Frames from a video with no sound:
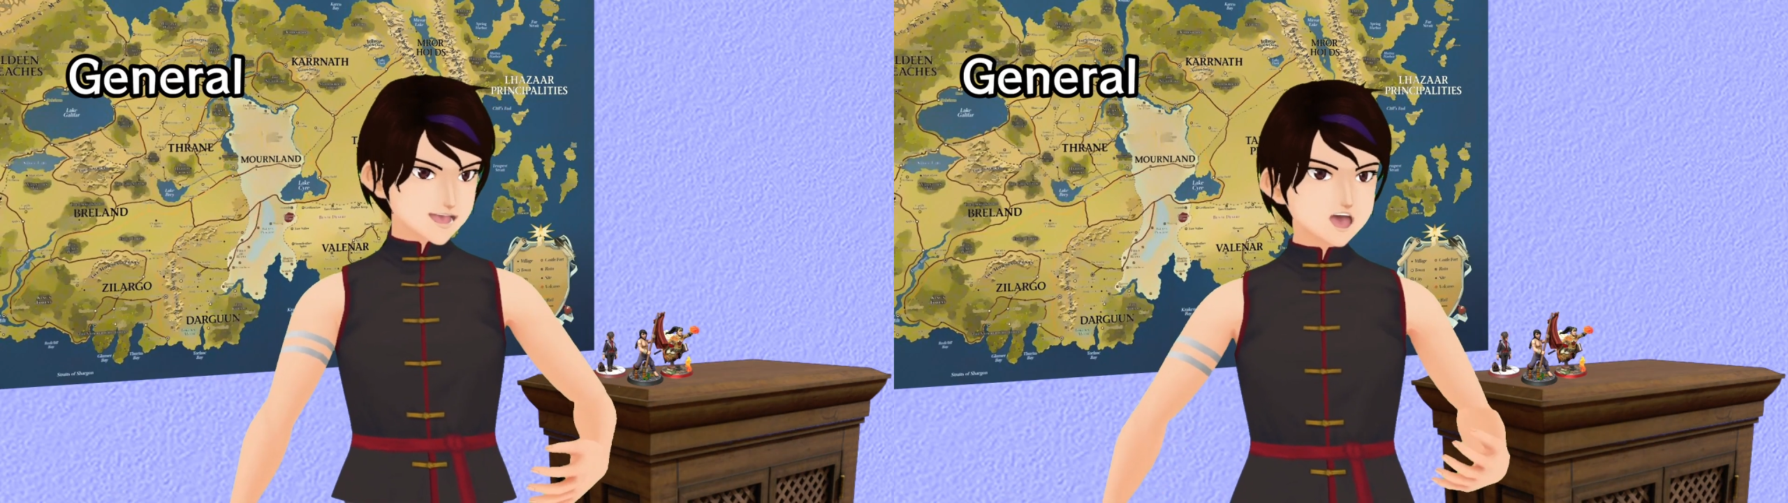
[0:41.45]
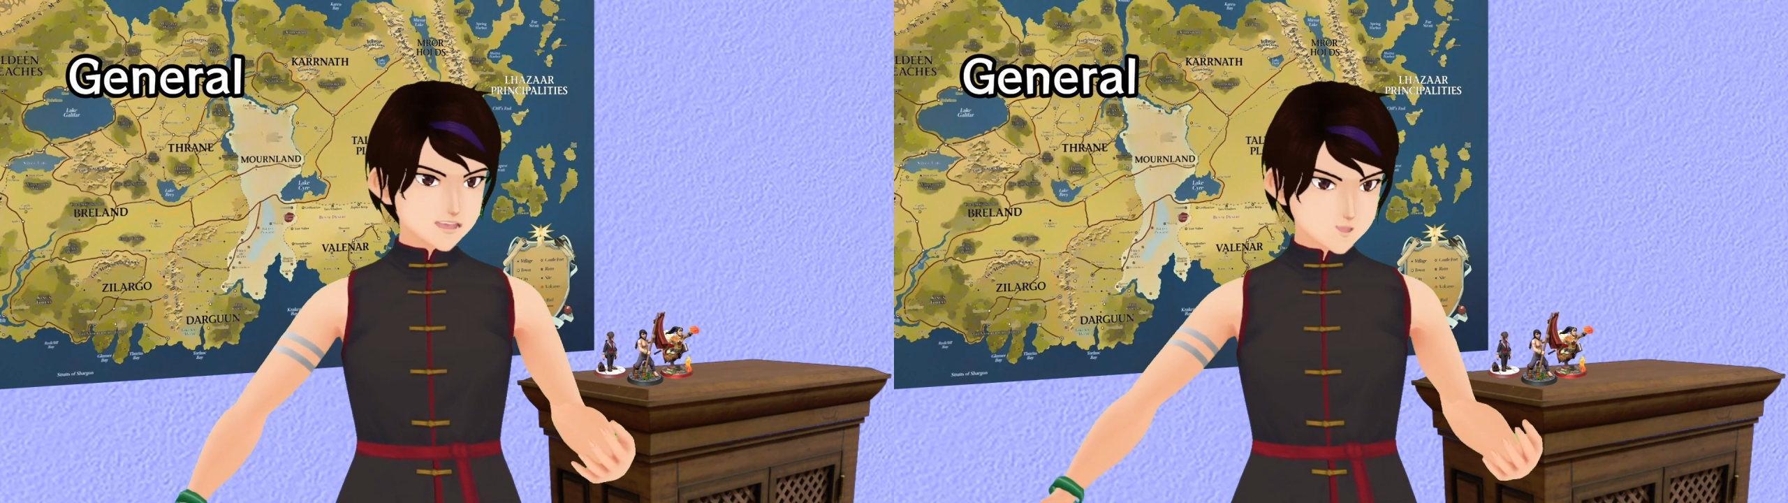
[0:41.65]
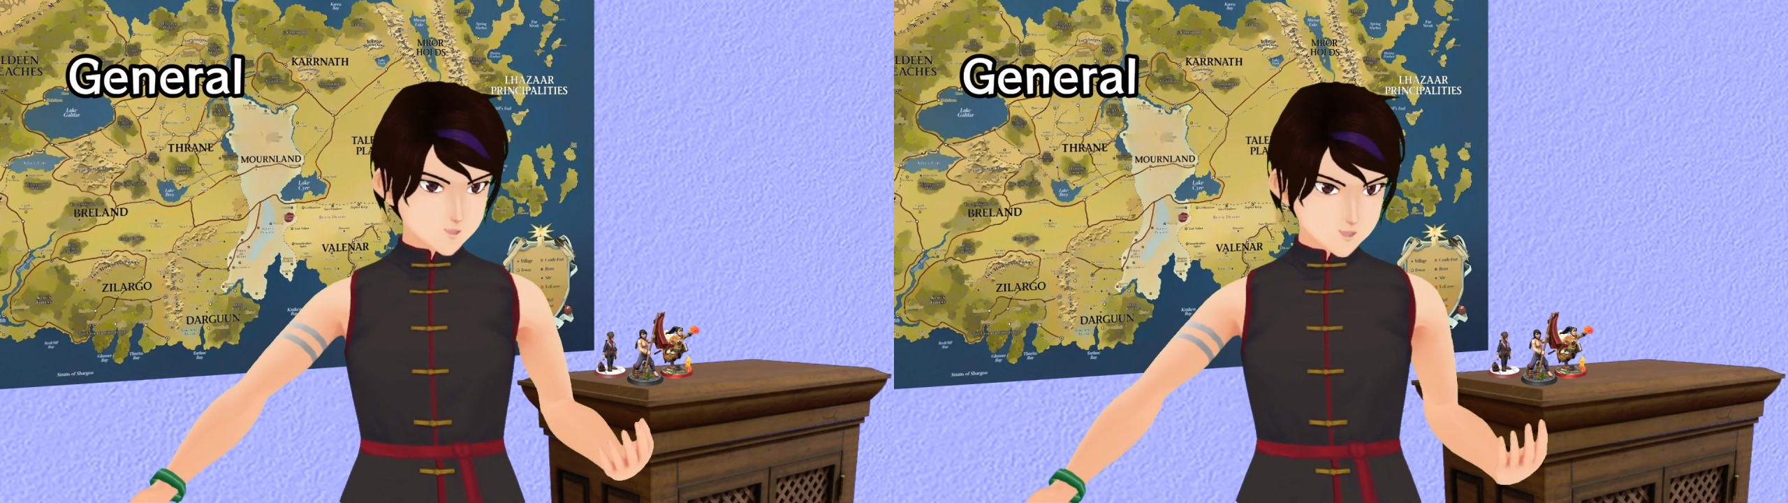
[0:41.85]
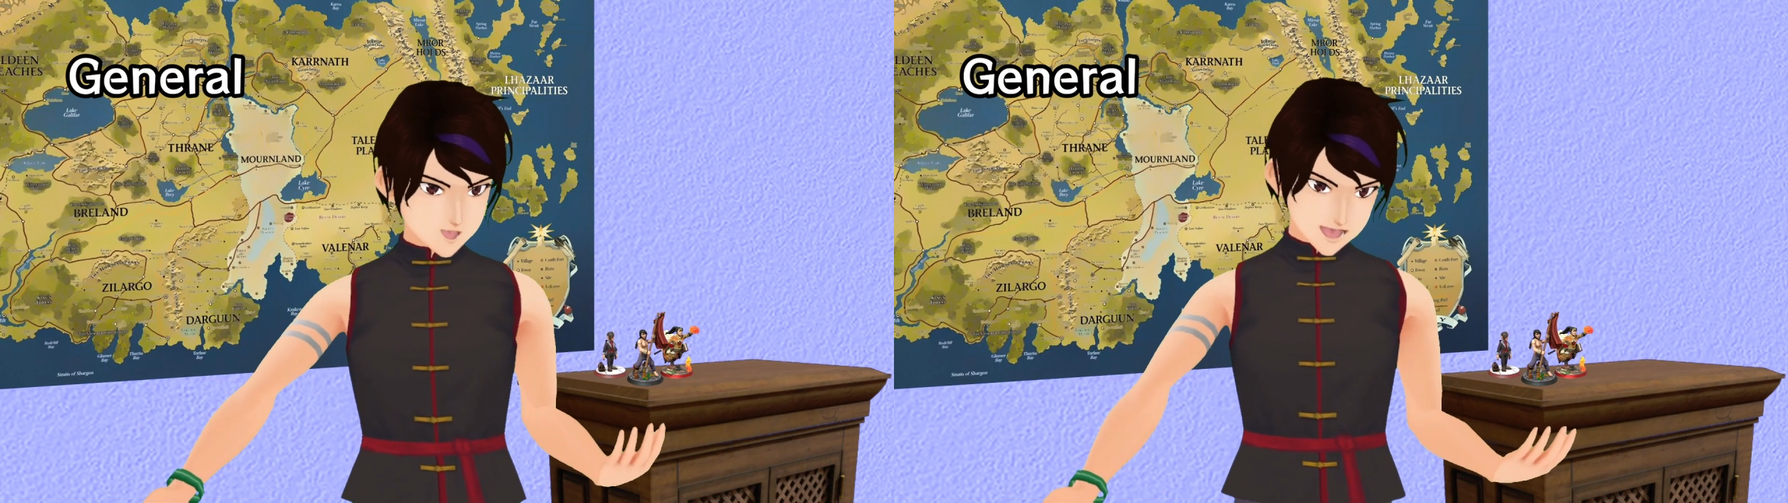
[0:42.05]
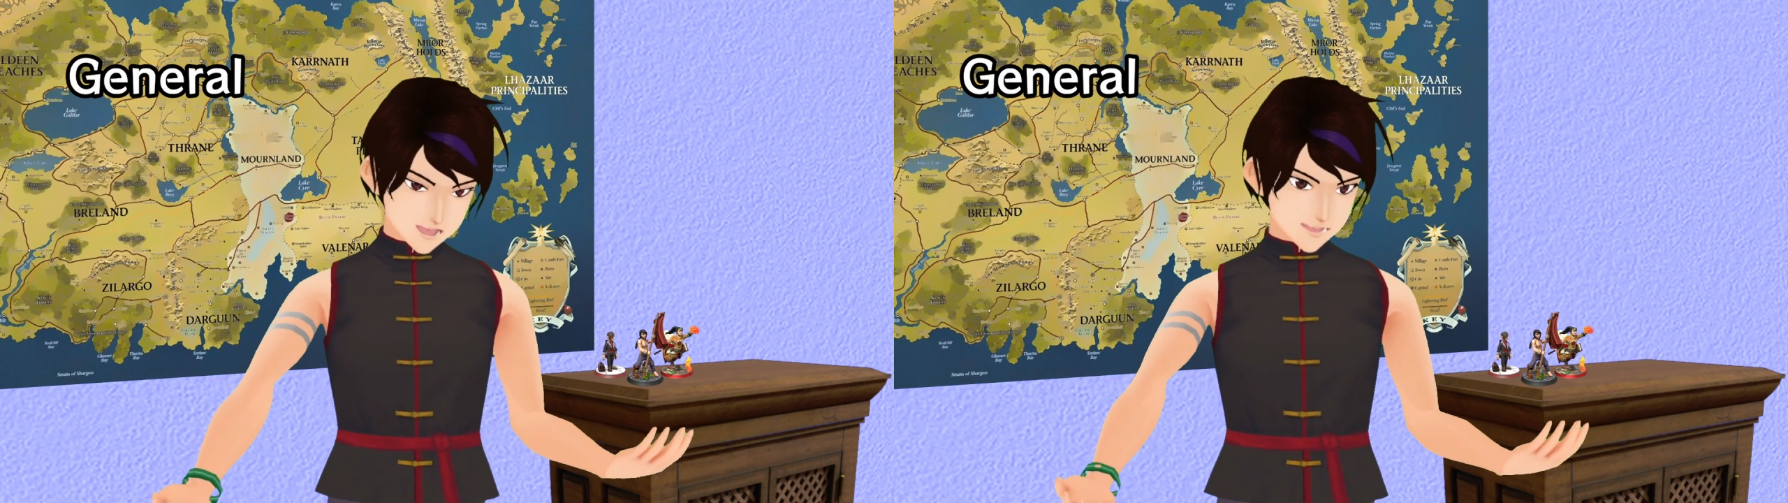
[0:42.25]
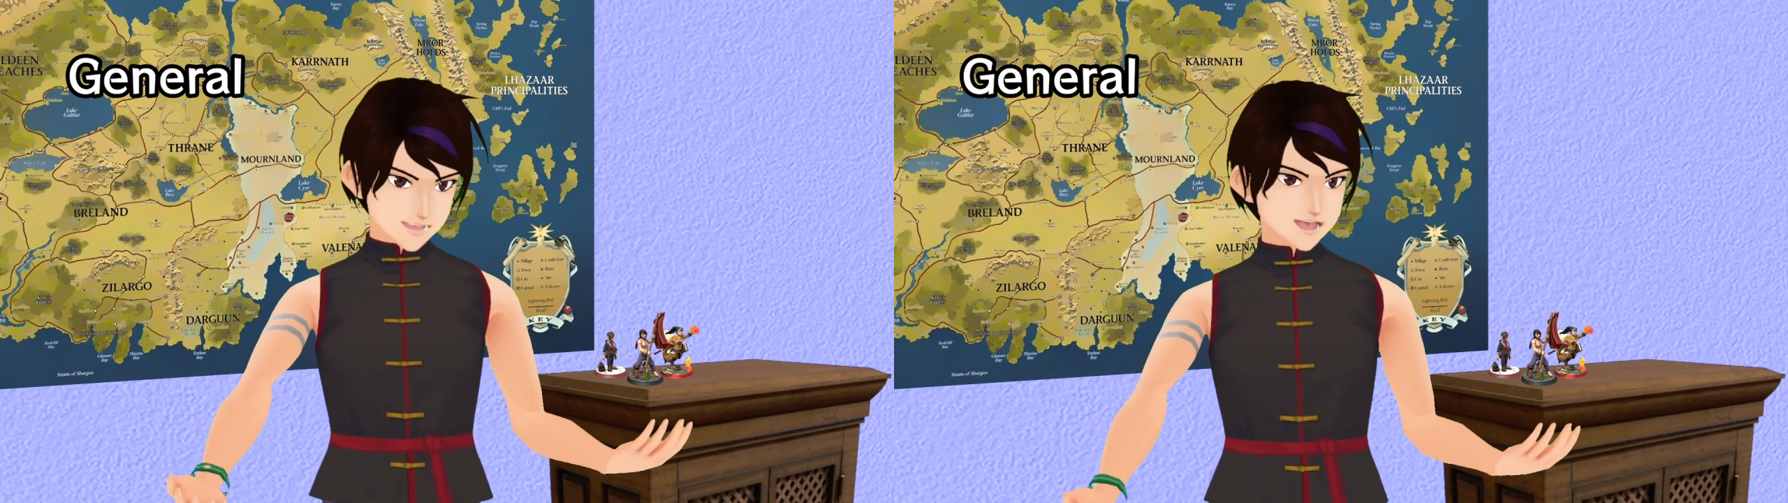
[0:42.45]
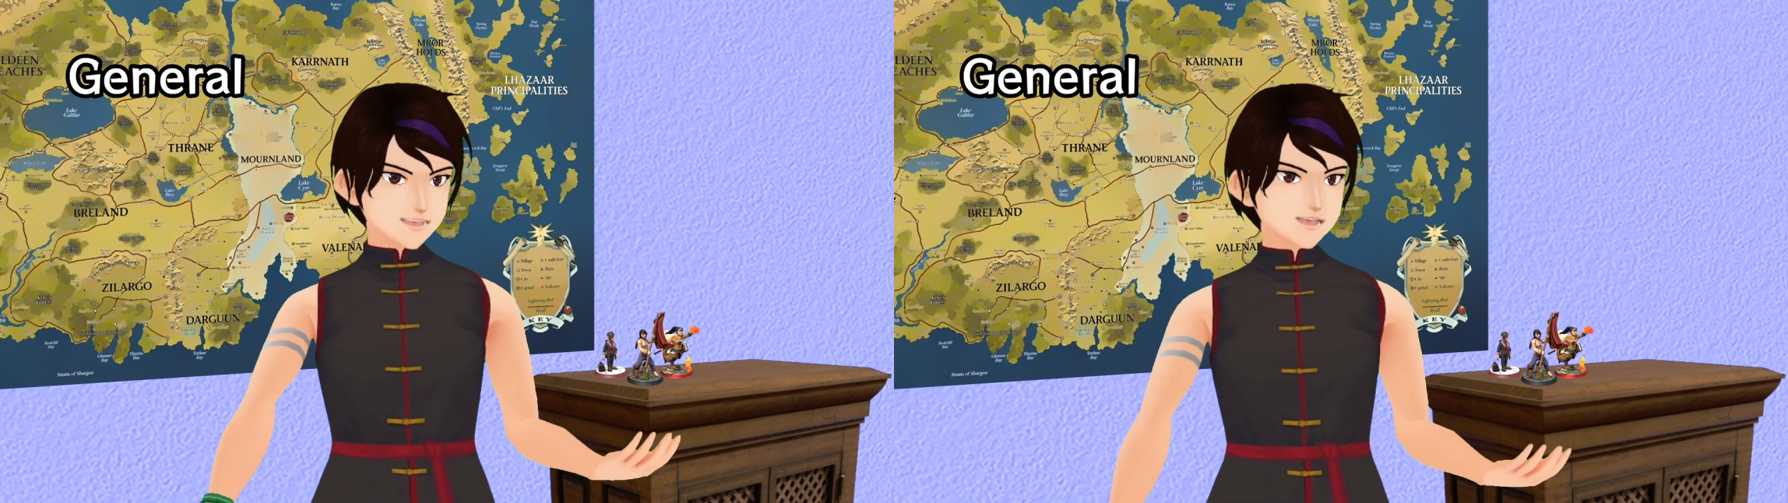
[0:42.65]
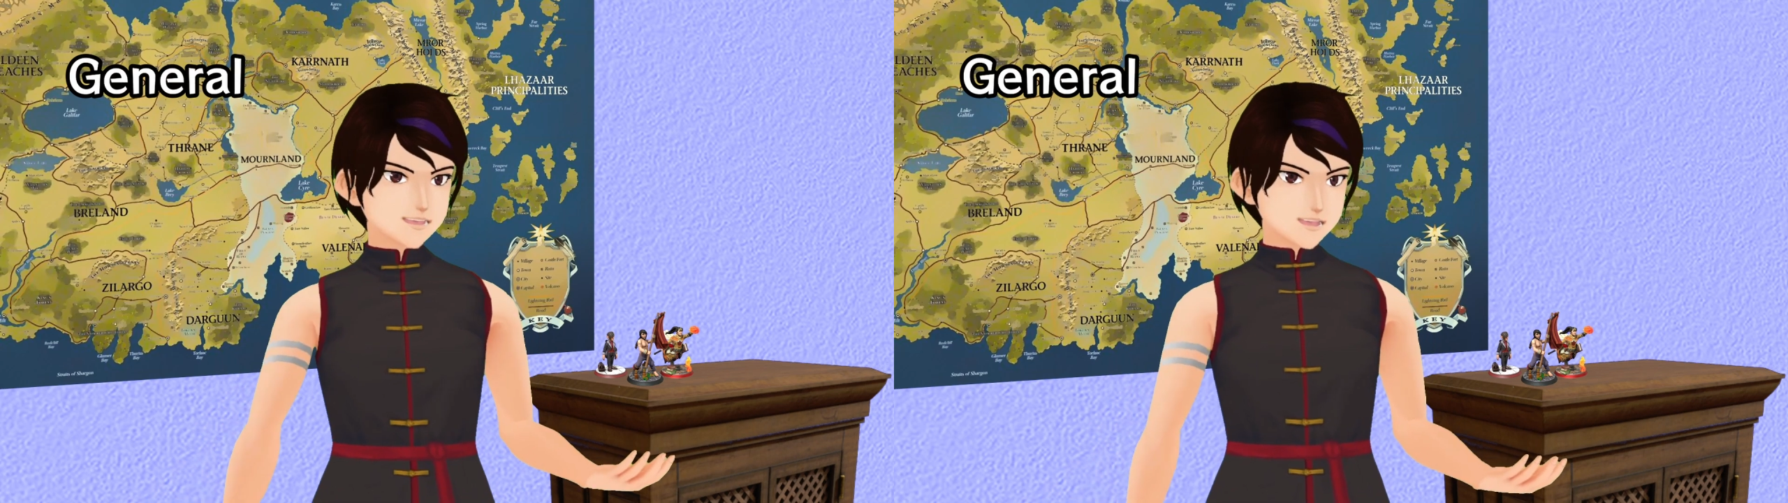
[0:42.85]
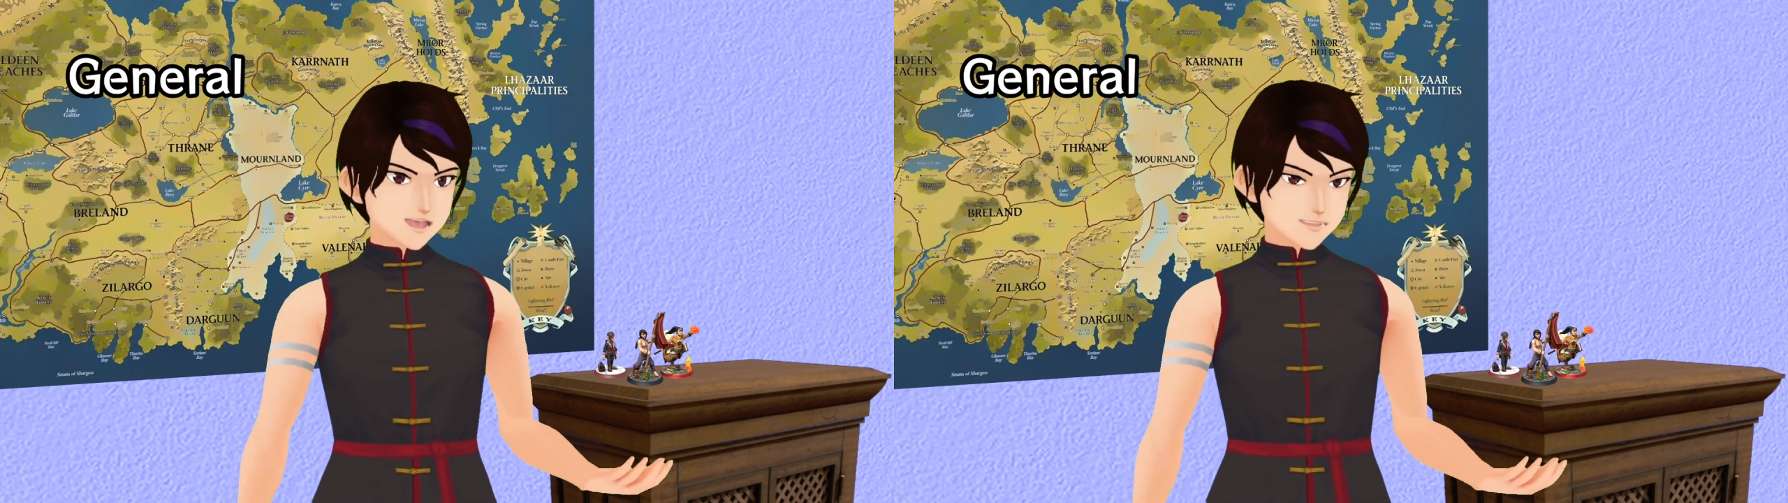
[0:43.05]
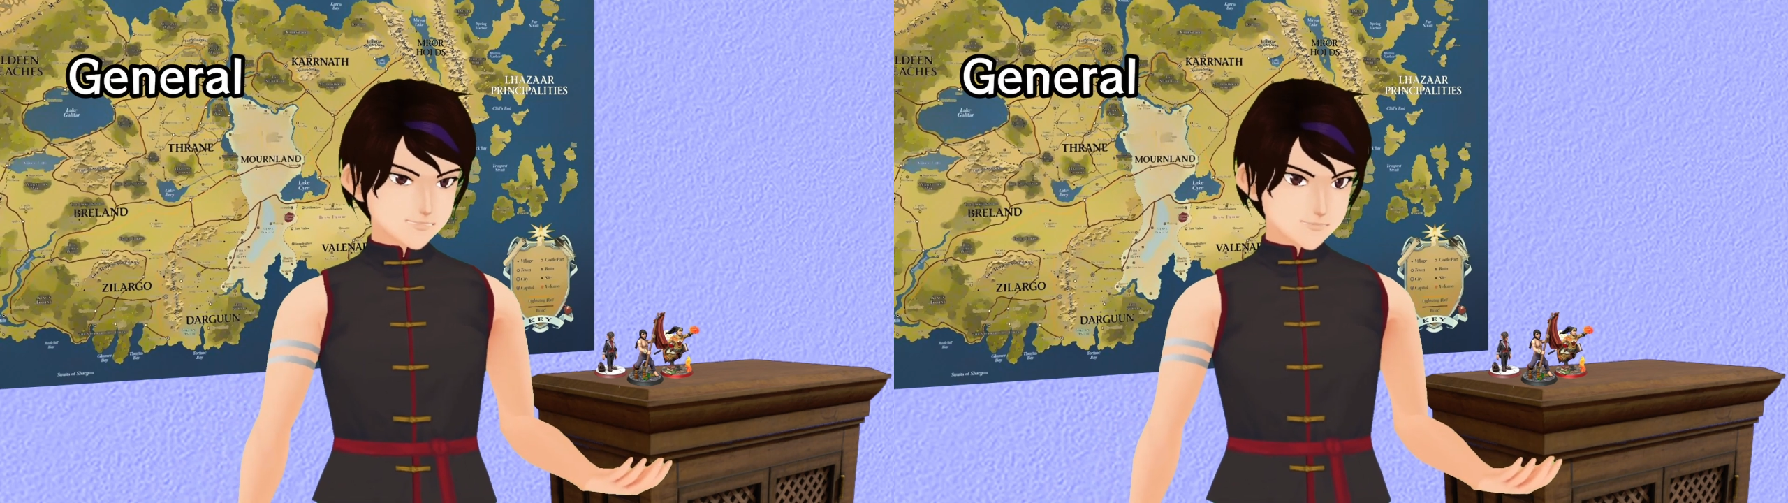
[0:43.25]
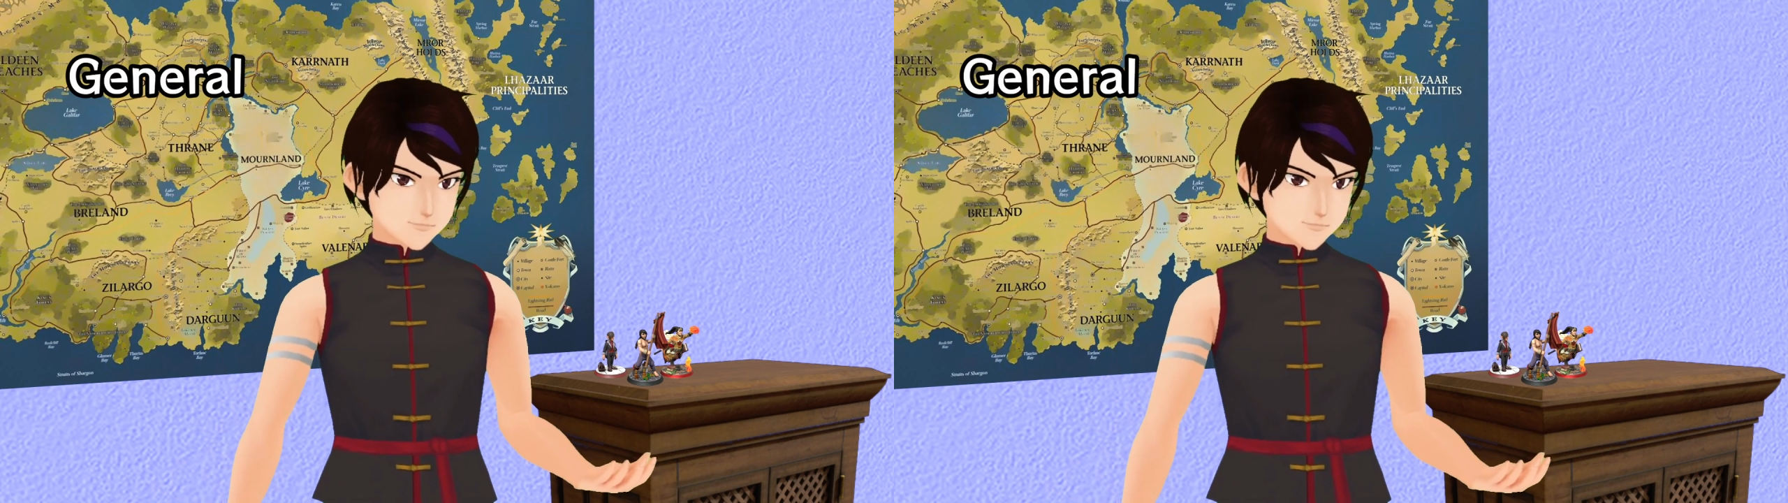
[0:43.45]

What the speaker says: Quori wouldn't want to project into your dreams.